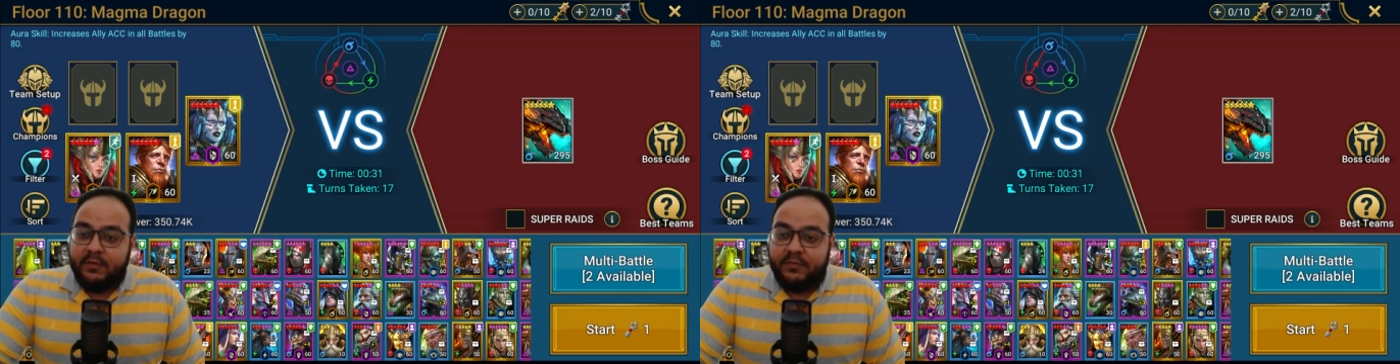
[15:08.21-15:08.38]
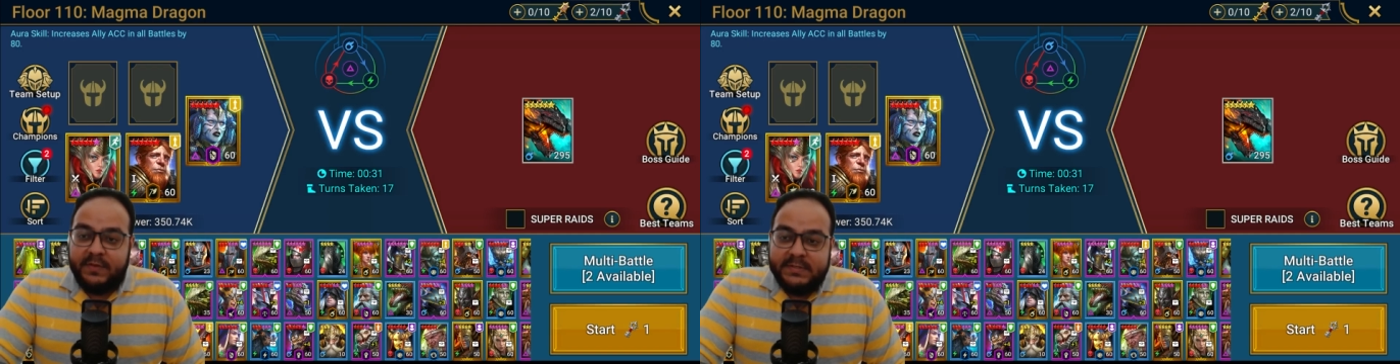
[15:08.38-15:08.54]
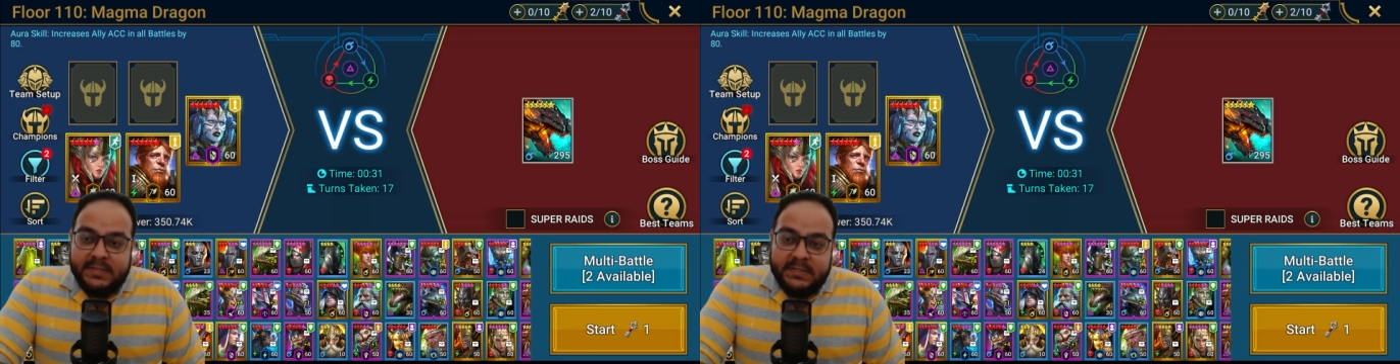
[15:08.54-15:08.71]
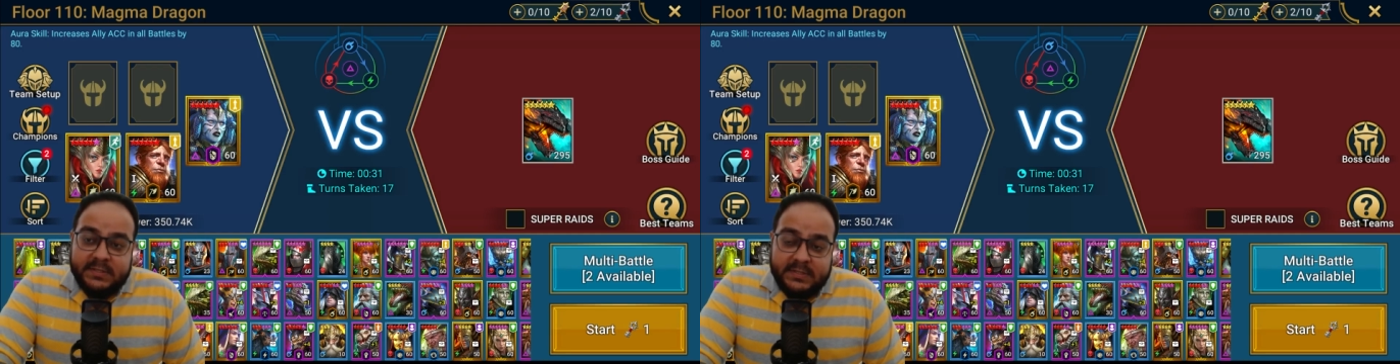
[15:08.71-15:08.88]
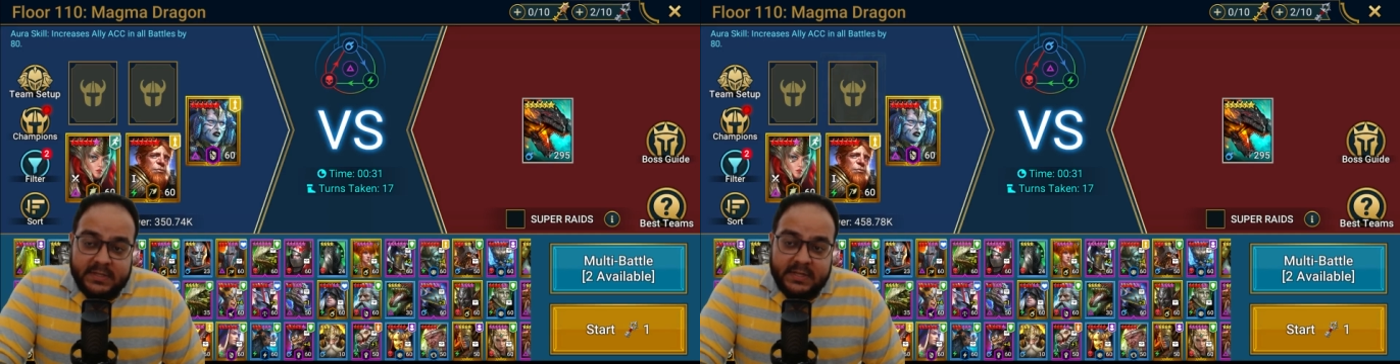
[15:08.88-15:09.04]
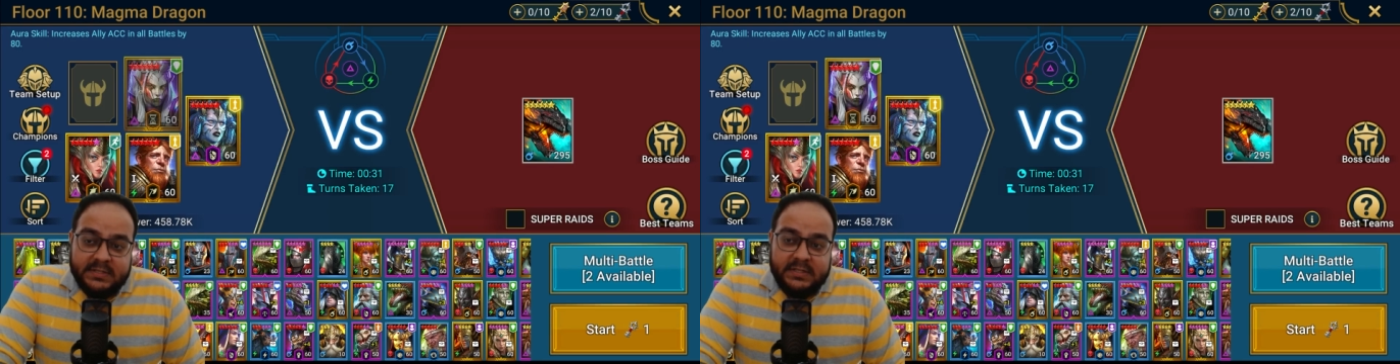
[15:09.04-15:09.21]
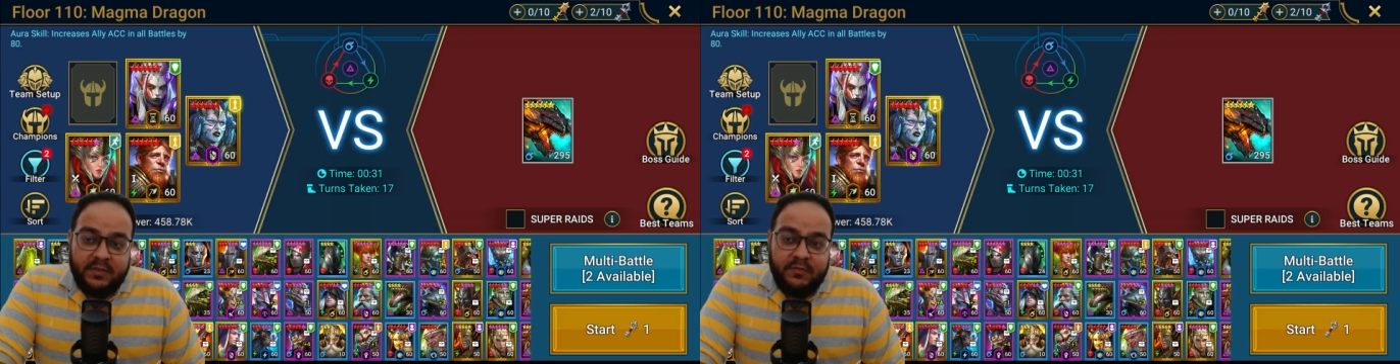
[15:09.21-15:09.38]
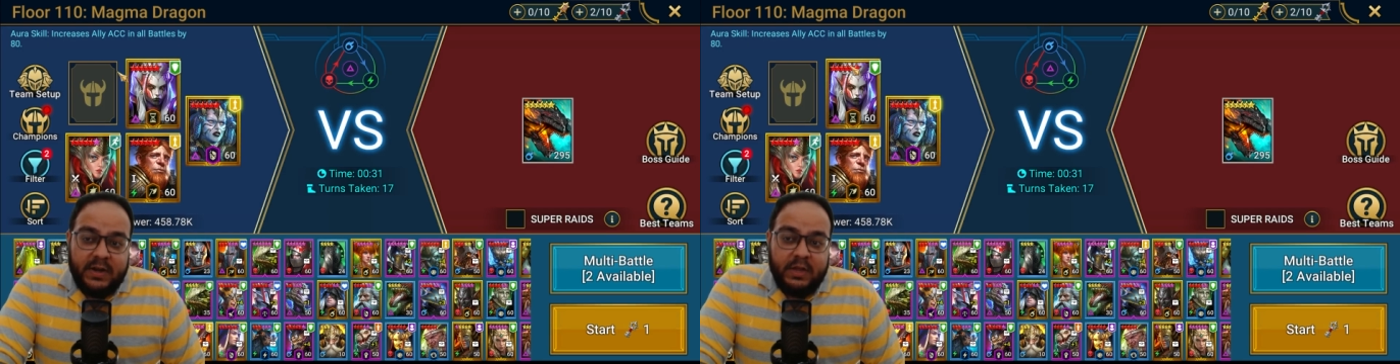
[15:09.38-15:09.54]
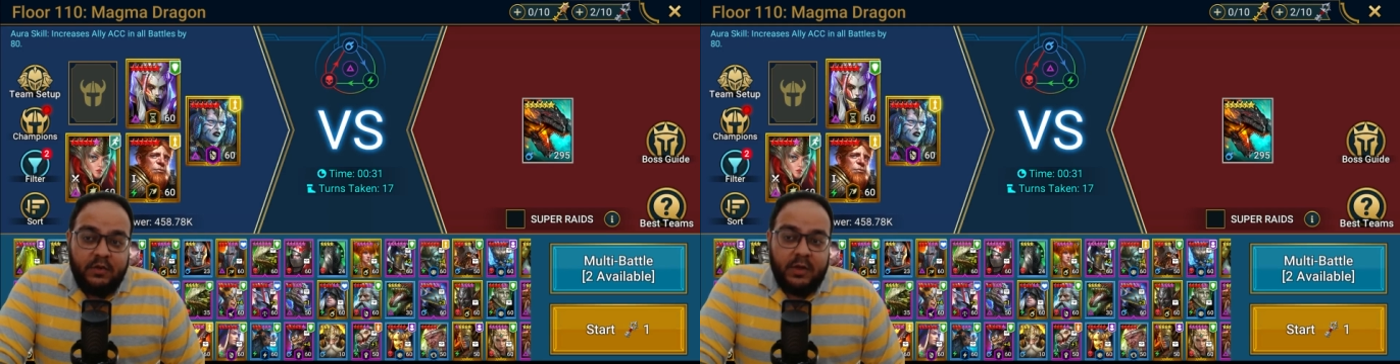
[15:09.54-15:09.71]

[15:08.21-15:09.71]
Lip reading: Vizix is a very good